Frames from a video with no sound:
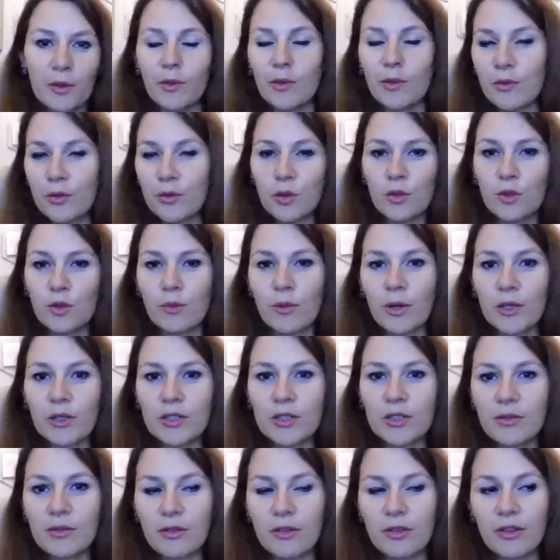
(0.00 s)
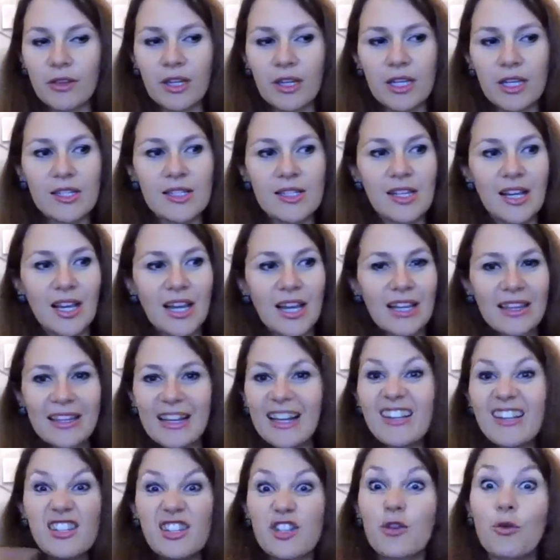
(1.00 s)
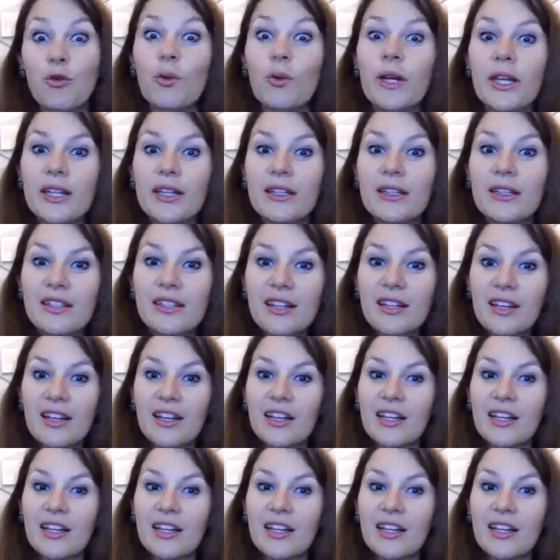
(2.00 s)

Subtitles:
We've talked about different things. That's the wind.